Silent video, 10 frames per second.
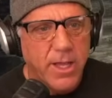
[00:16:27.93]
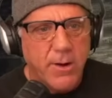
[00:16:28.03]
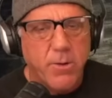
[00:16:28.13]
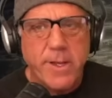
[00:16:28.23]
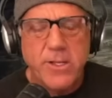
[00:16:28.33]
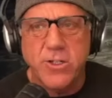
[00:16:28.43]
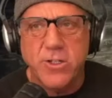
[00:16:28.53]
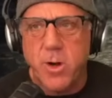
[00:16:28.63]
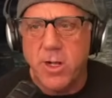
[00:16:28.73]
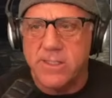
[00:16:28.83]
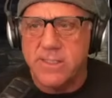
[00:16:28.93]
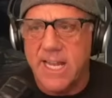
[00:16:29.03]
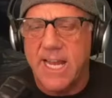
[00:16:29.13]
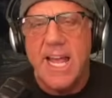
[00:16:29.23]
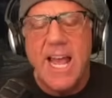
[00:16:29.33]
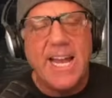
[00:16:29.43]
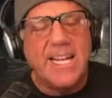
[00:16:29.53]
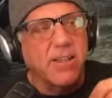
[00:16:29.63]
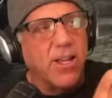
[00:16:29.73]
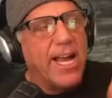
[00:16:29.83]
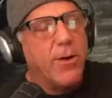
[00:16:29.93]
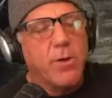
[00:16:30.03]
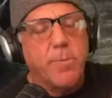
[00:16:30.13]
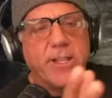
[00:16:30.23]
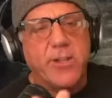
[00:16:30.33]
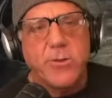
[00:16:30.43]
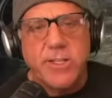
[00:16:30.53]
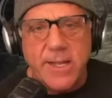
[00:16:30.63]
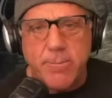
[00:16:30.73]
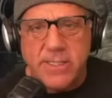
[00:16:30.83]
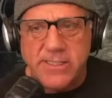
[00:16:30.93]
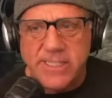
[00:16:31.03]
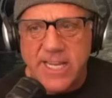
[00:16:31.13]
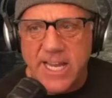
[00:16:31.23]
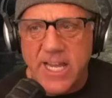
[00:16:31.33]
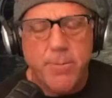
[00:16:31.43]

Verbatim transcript: It would be too small to see, and its light would be too dim to see,